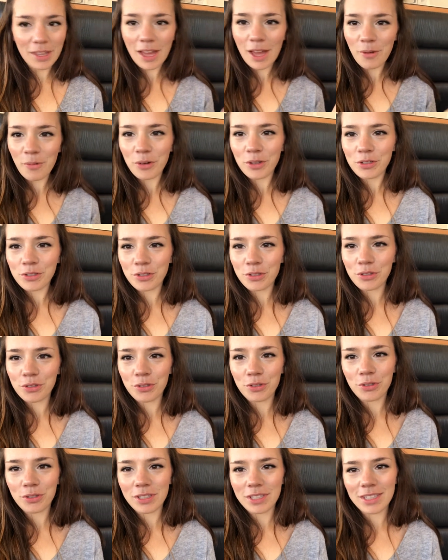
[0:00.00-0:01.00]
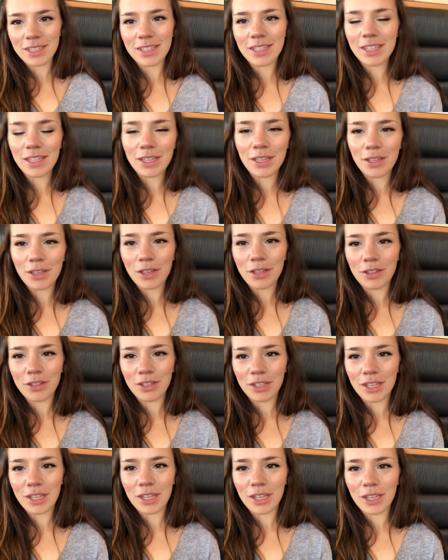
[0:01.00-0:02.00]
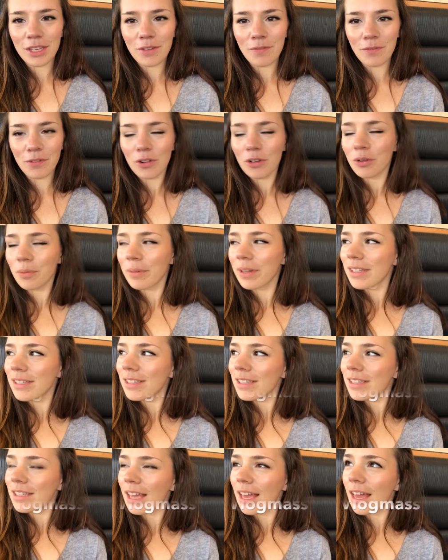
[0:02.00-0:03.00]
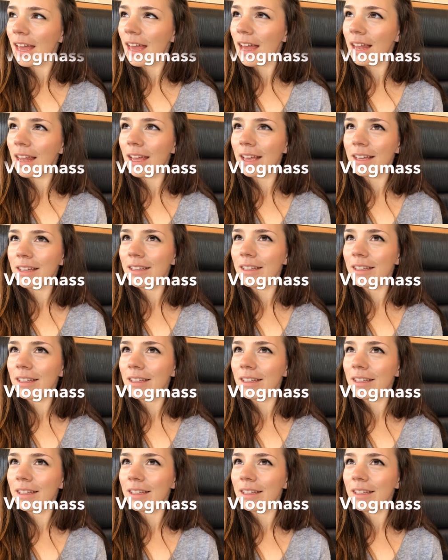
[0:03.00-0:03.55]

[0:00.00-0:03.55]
I want to do the the vlogmas and I,